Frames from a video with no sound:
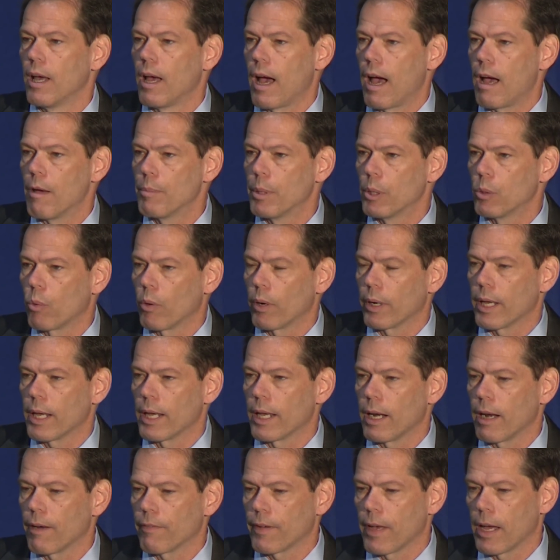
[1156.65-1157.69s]
I've been working
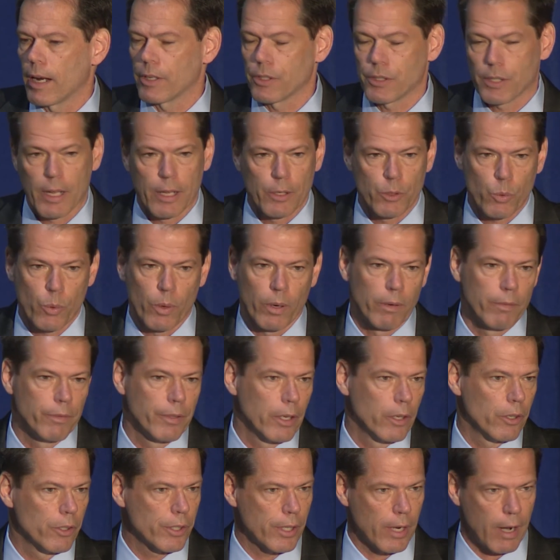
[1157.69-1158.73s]
in Afghanistan 12
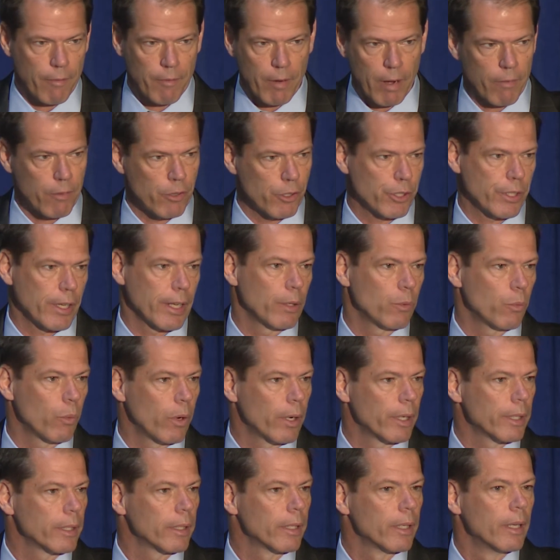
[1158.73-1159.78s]
years and I've never seen one.